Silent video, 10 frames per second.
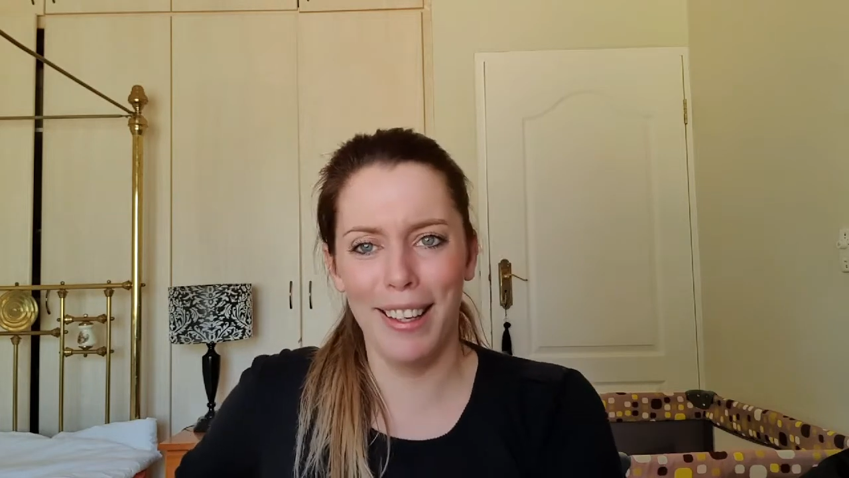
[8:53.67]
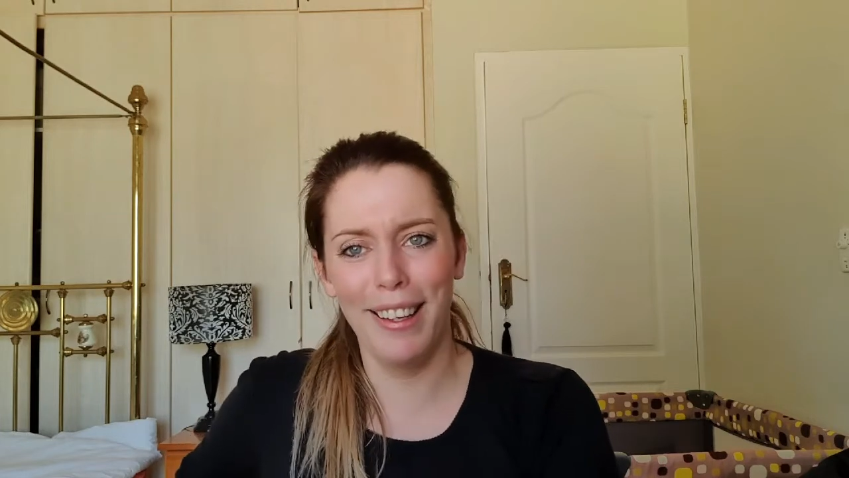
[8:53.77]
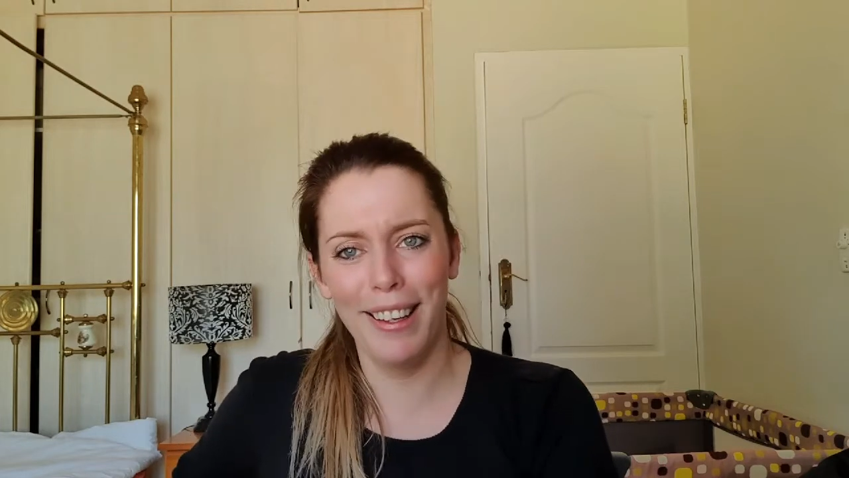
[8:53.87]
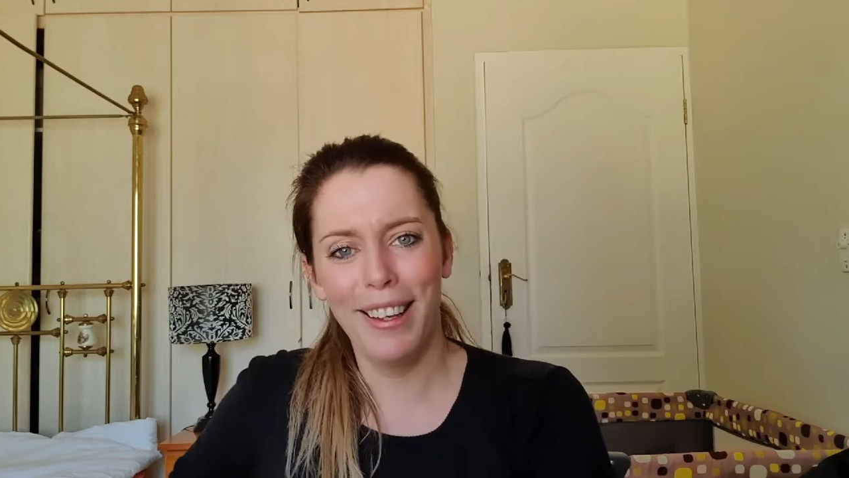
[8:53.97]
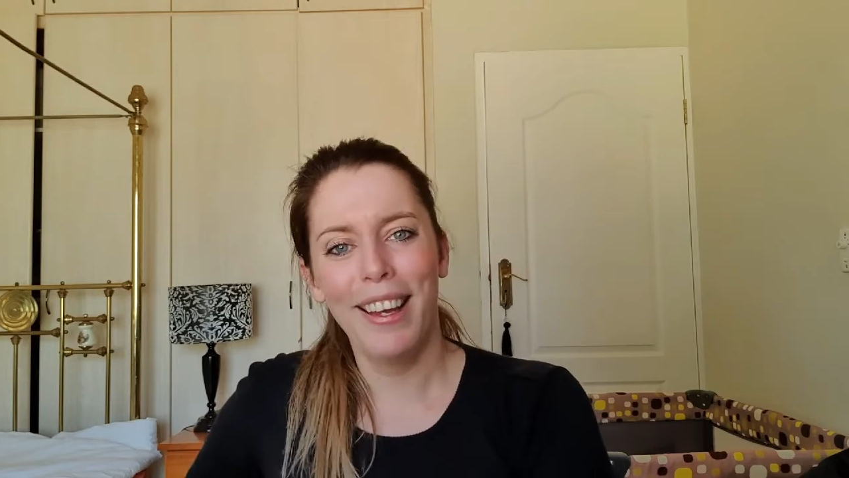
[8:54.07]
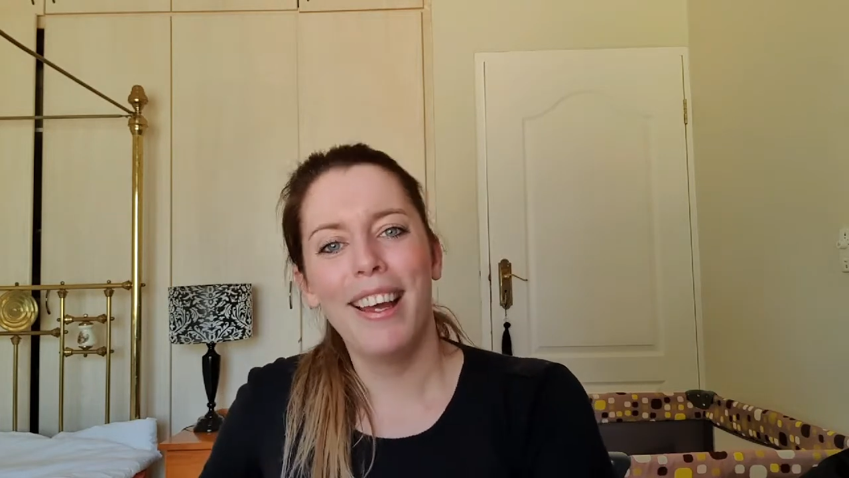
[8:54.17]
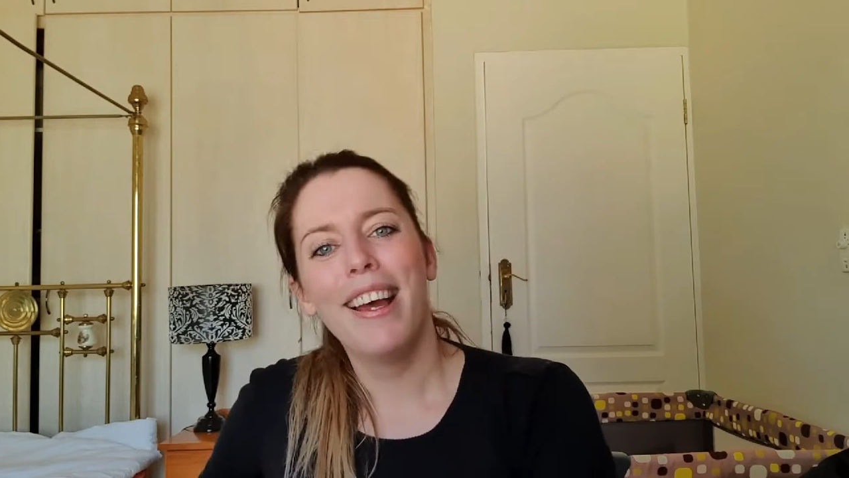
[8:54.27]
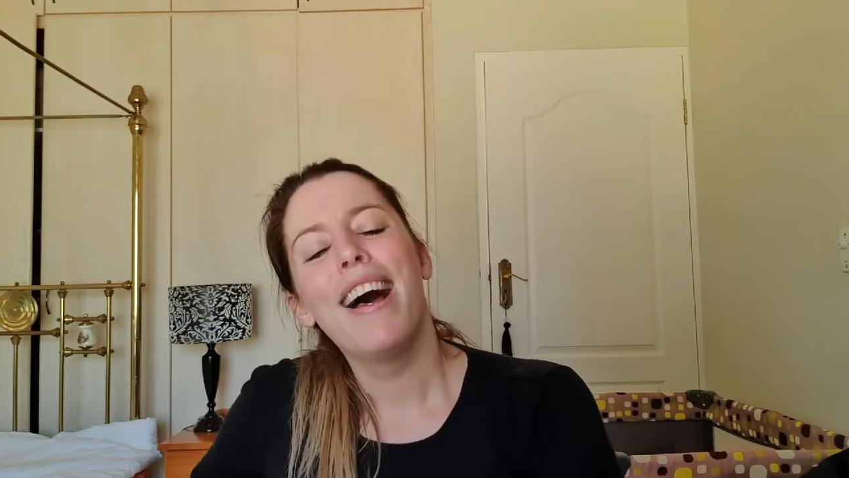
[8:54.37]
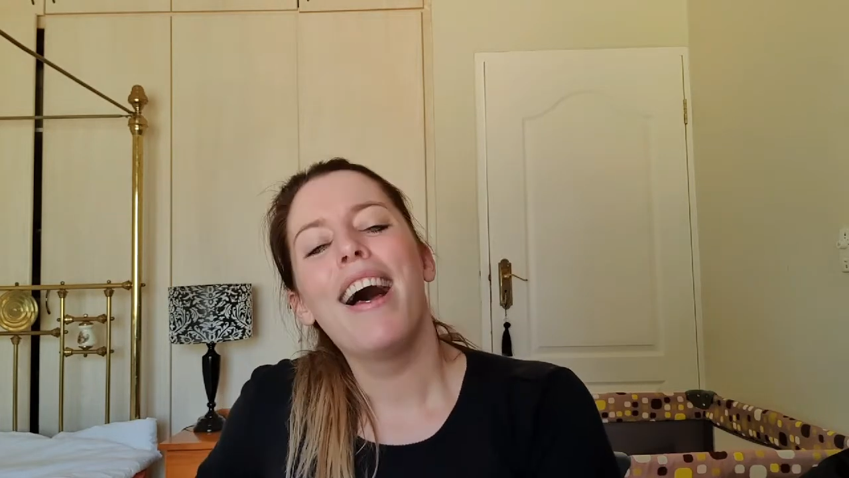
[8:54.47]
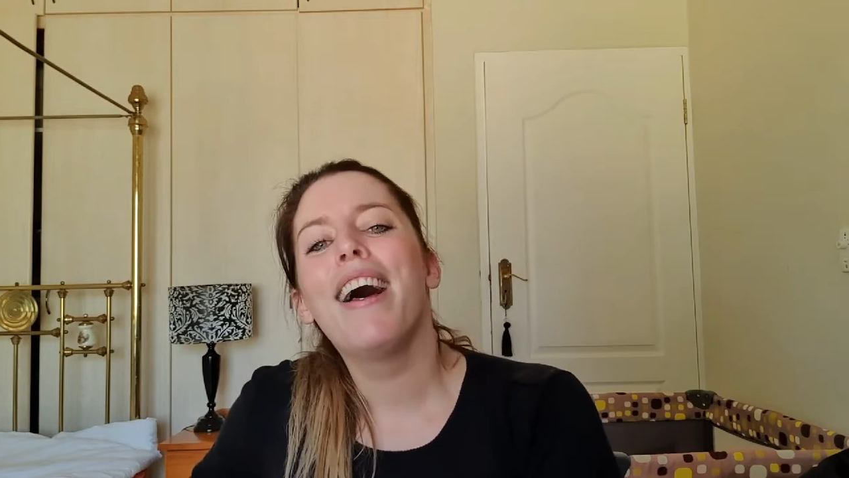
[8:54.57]

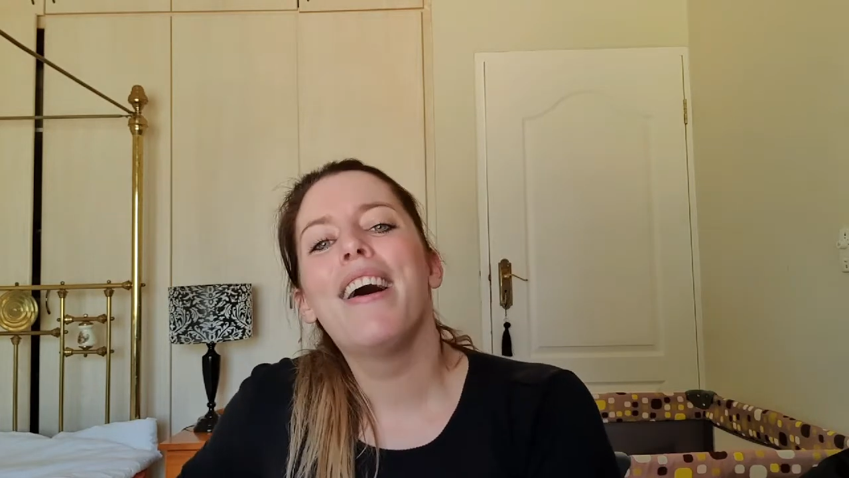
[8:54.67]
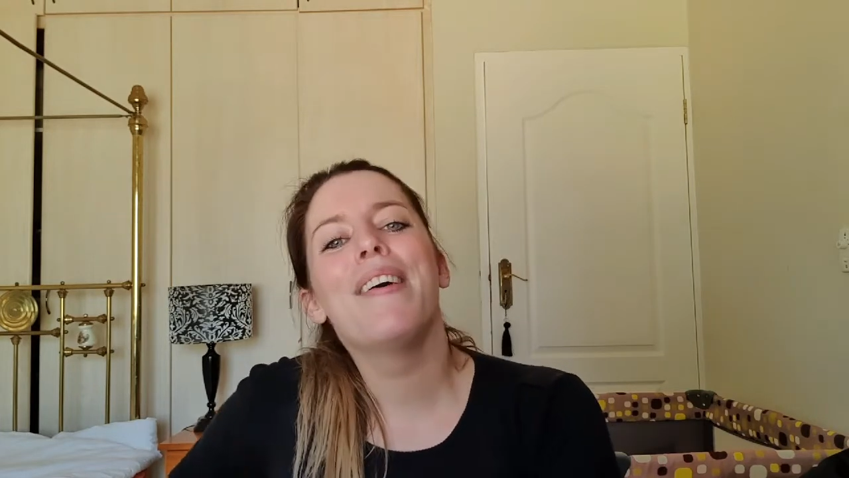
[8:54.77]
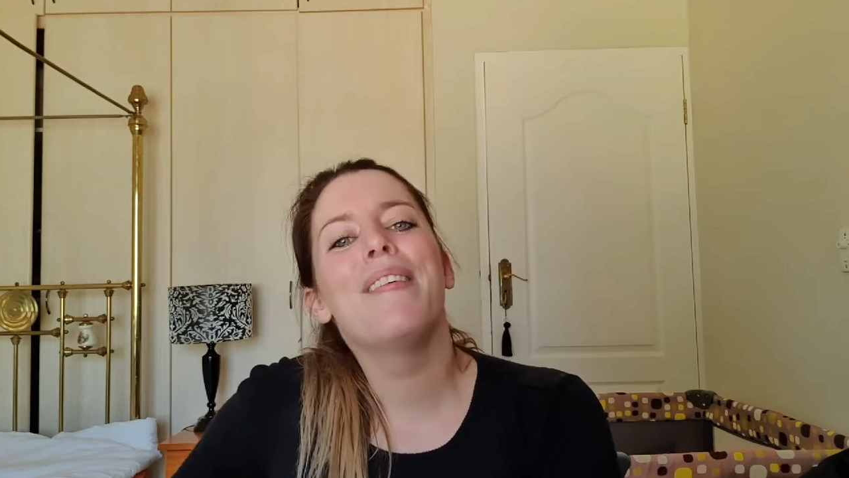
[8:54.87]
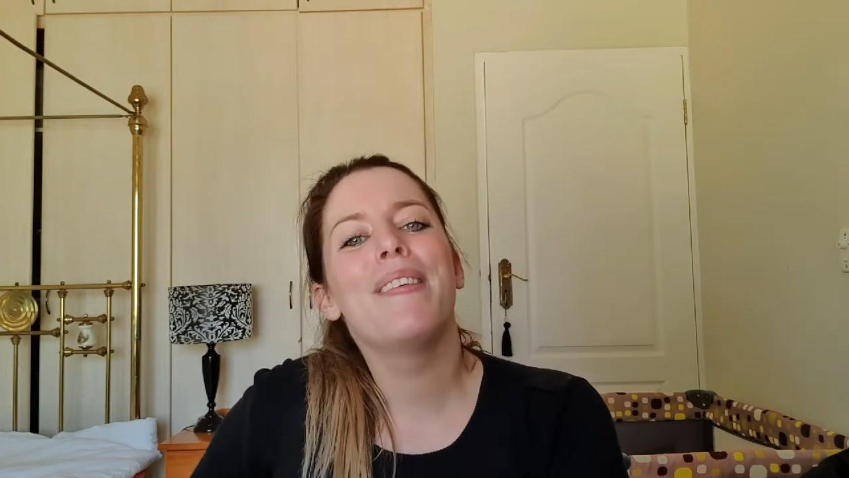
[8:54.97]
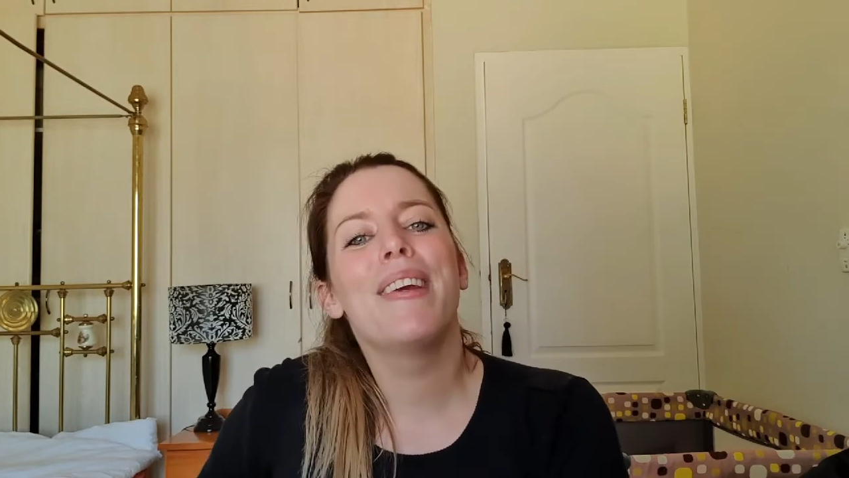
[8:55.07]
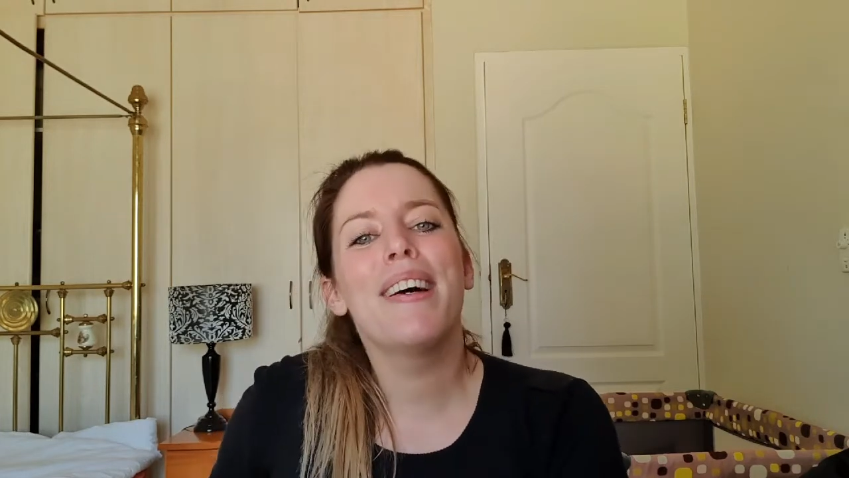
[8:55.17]
um,